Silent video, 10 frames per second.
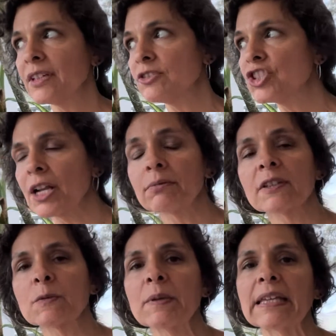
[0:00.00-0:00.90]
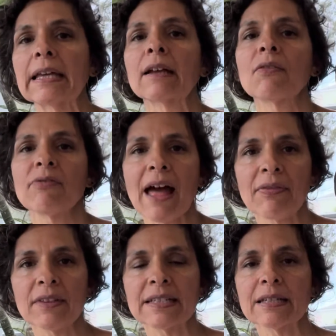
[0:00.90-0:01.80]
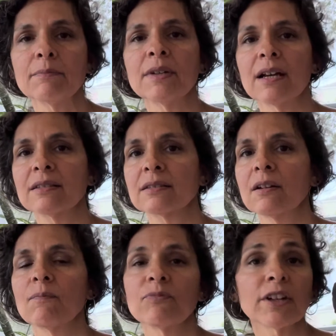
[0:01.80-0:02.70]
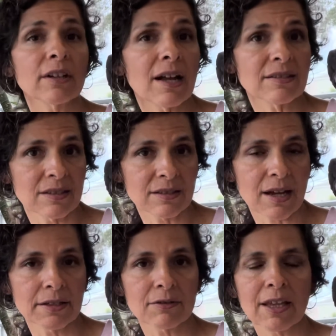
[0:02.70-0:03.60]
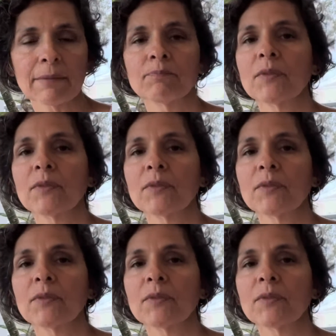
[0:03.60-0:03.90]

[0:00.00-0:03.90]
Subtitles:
generally speaking, than the Timnehs. They're cousins, kind of thing.